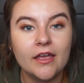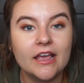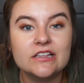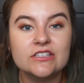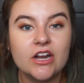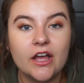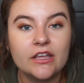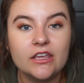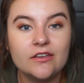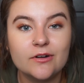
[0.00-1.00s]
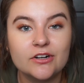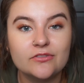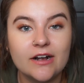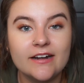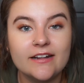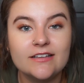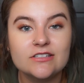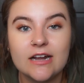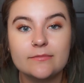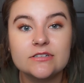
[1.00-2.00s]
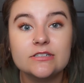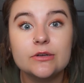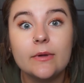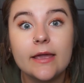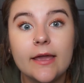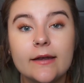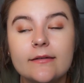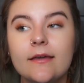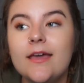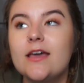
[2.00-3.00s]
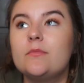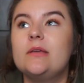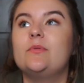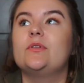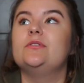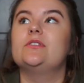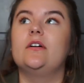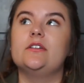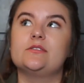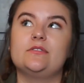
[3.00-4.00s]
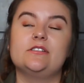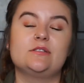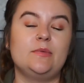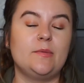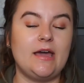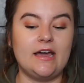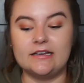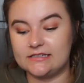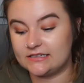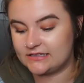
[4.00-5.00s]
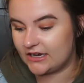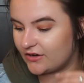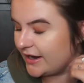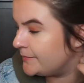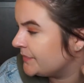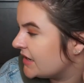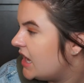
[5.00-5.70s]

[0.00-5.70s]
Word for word: It's not cute or trendy. Stop doing it. People who don't use reusable bags, etc.